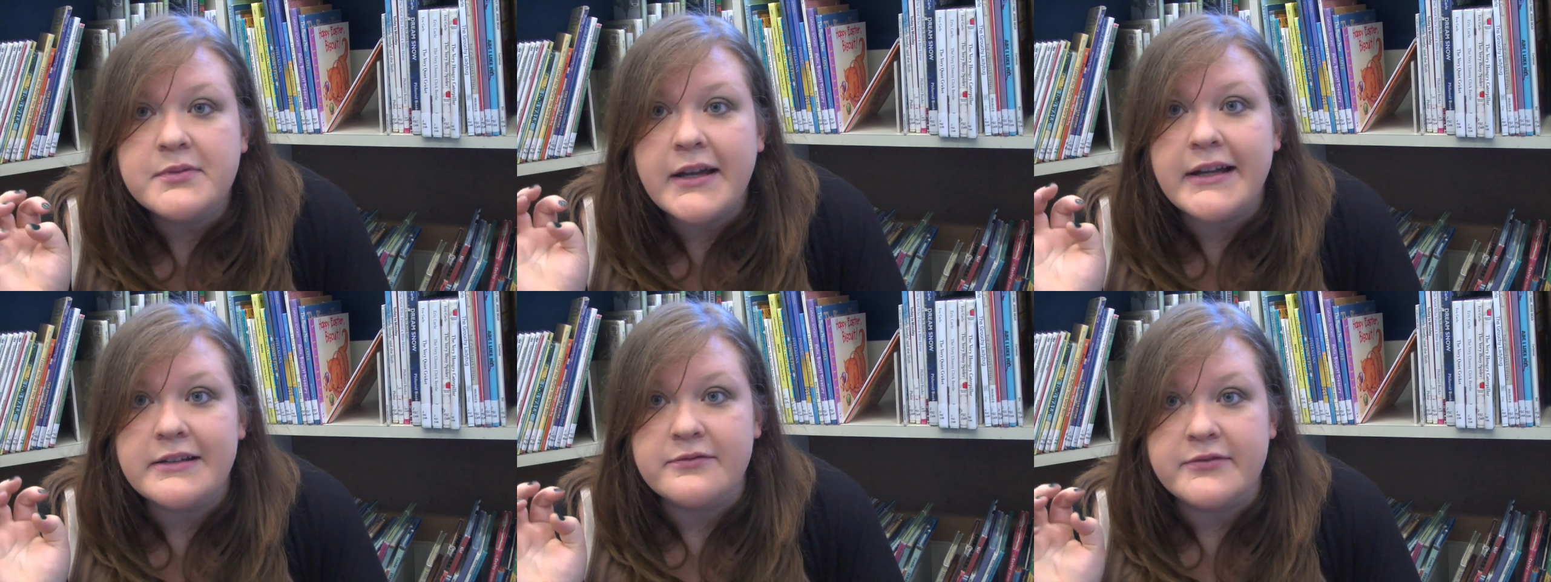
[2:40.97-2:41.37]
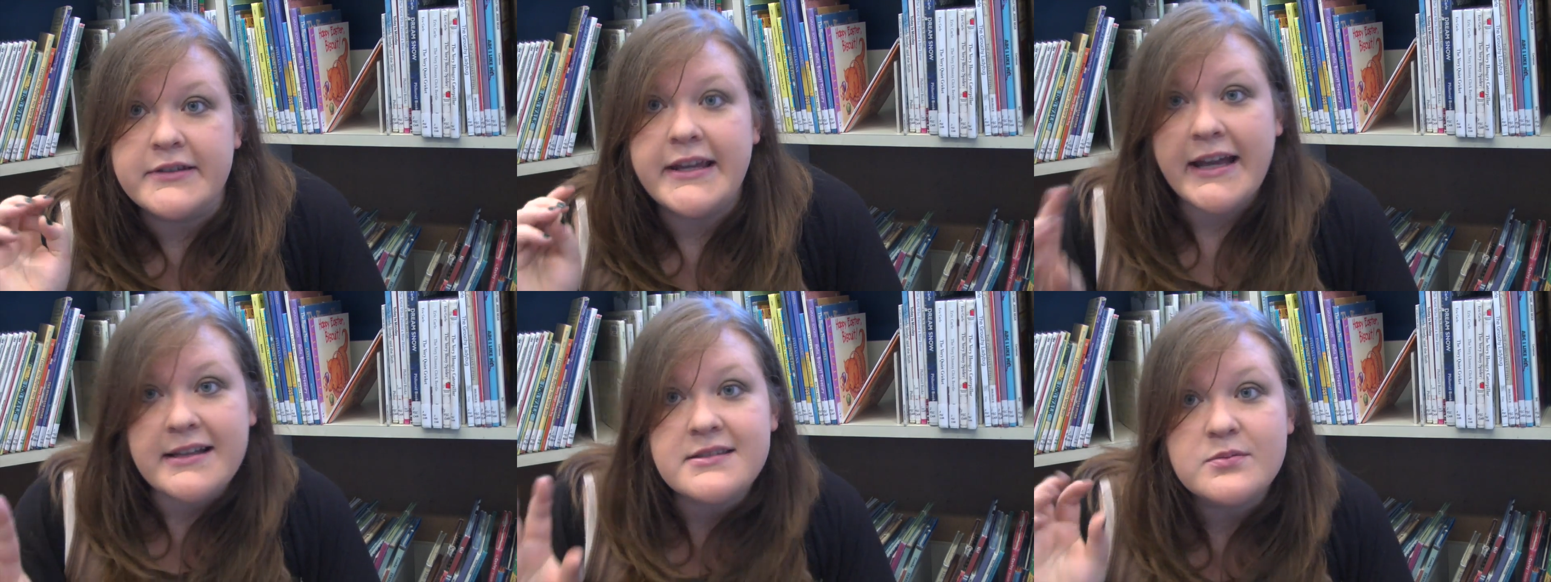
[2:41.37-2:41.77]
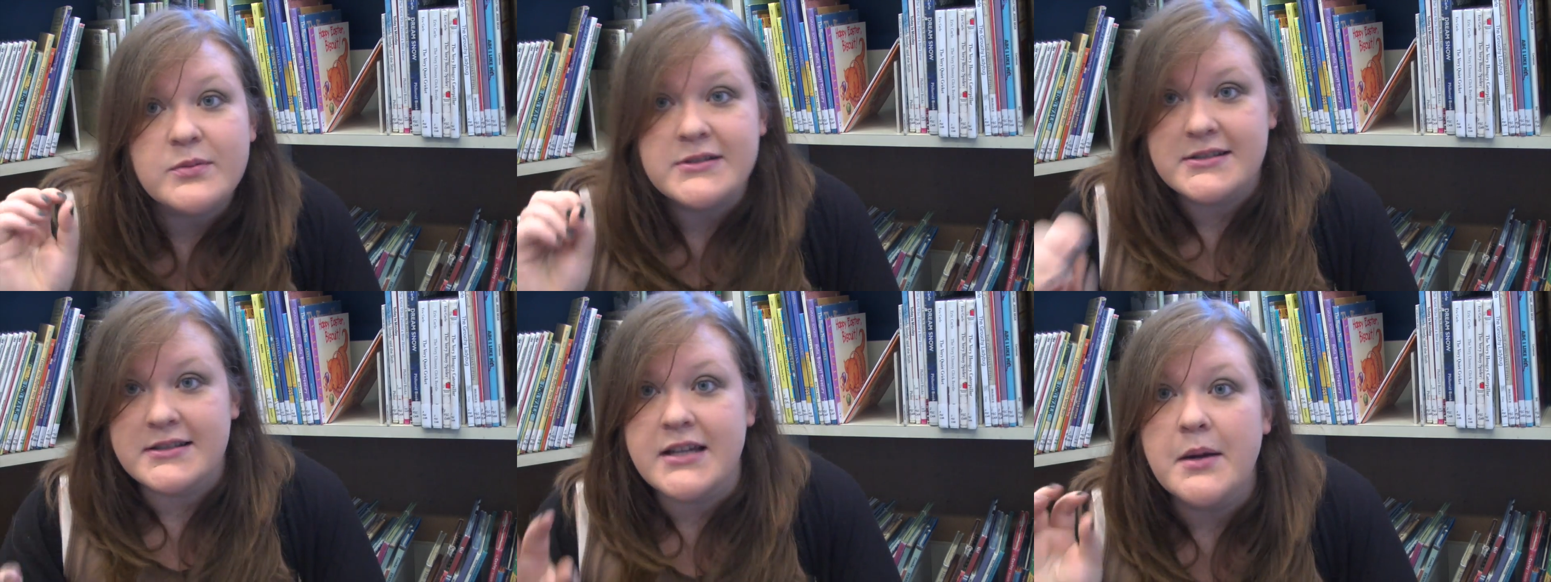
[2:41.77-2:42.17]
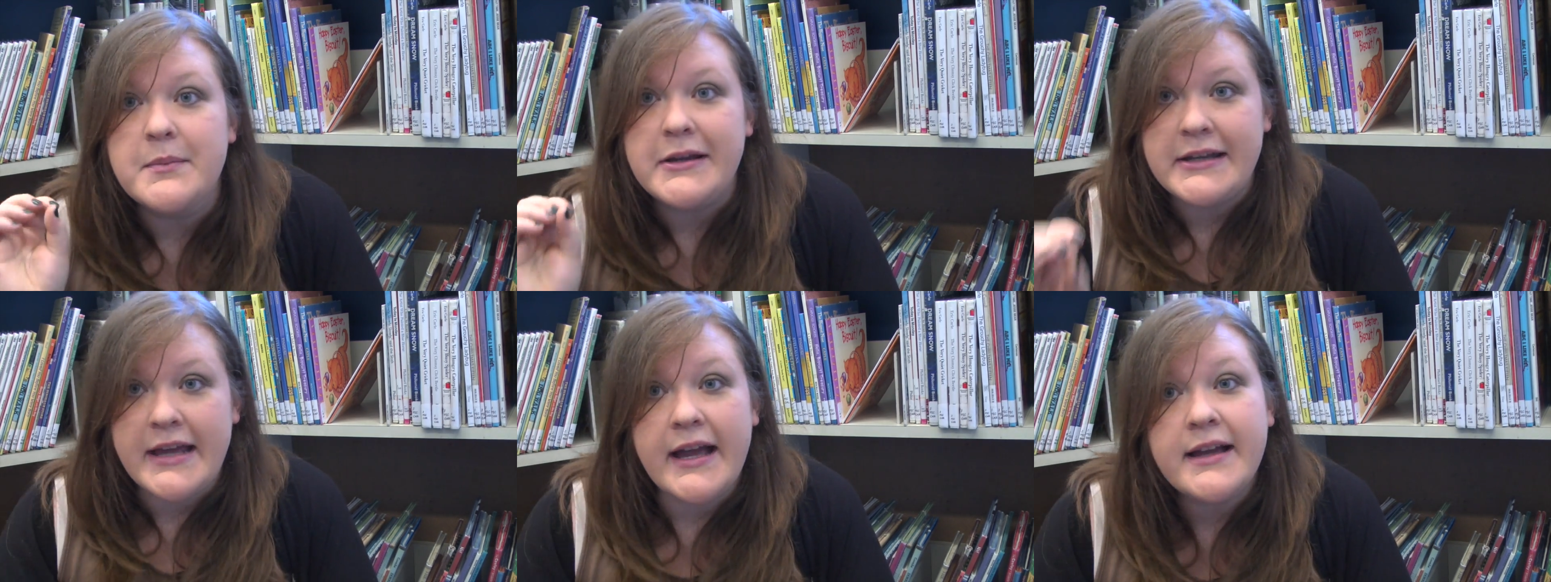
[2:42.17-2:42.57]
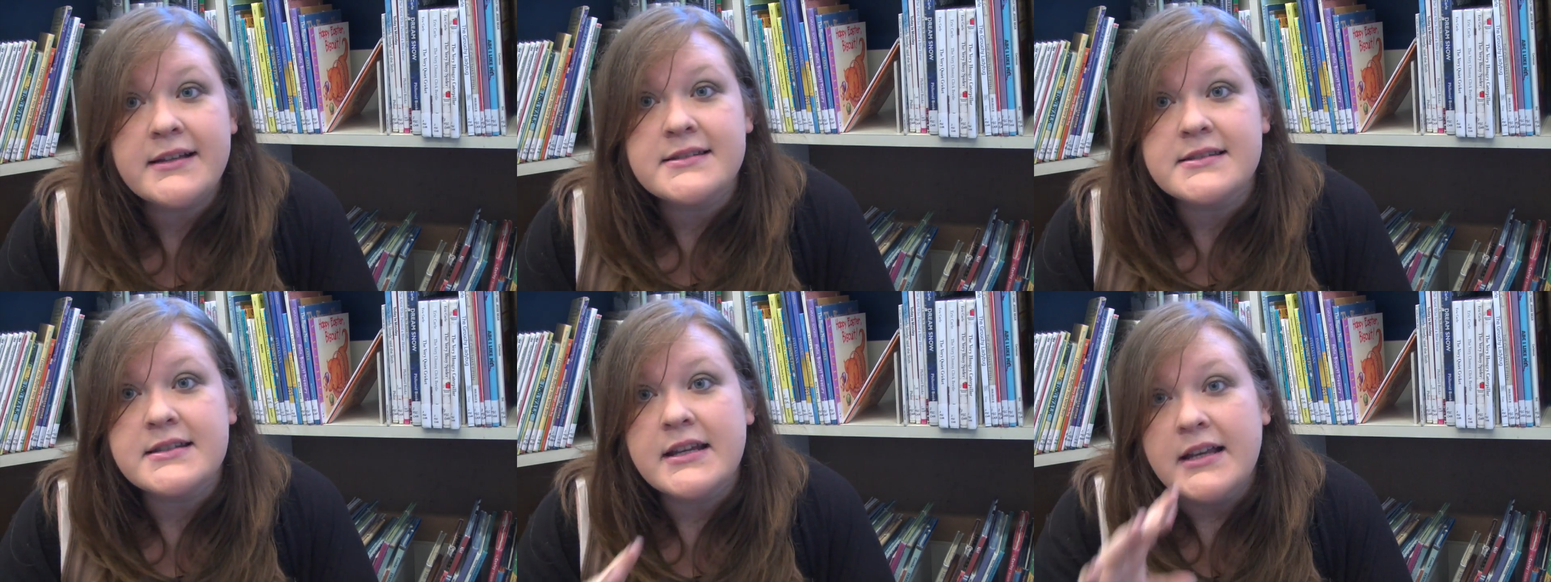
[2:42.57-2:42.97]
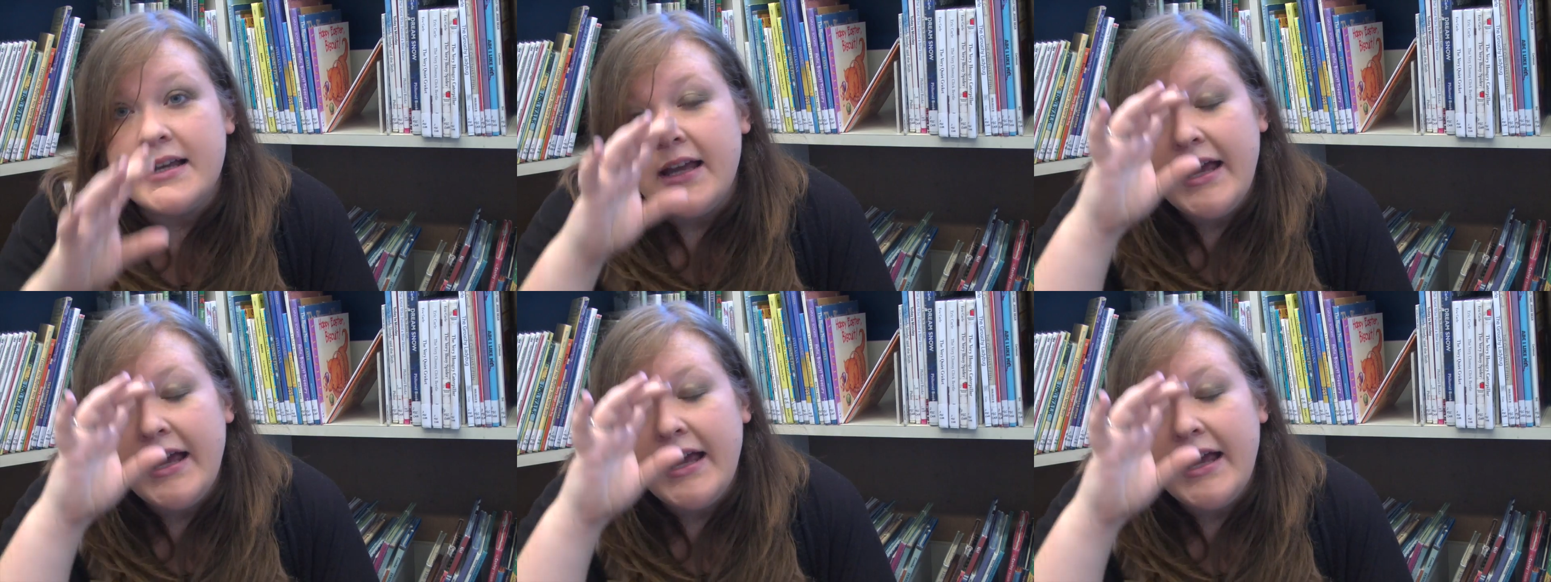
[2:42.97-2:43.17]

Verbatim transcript: kind of guess what's coming next.